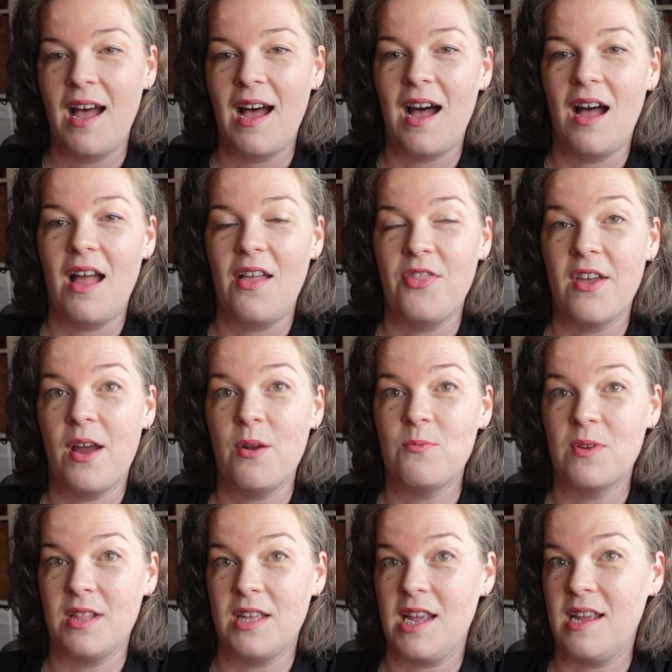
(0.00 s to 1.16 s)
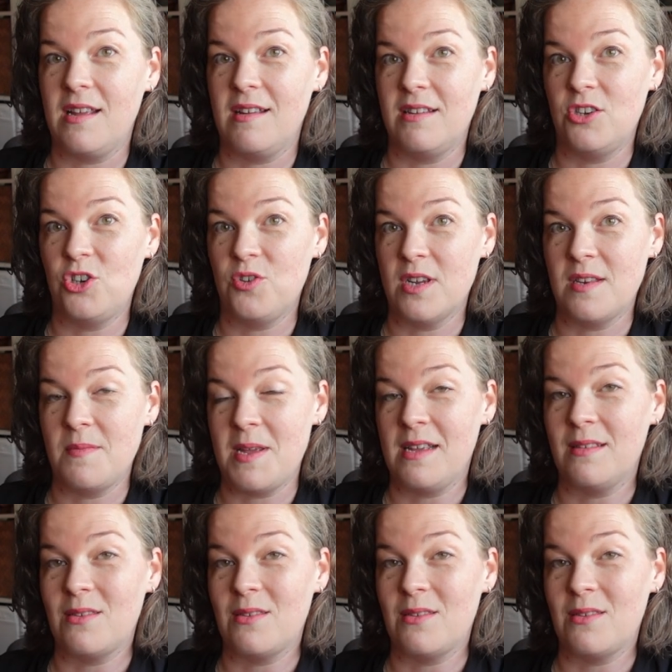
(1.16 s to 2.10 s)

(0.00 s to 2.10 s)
And that really intrigued me.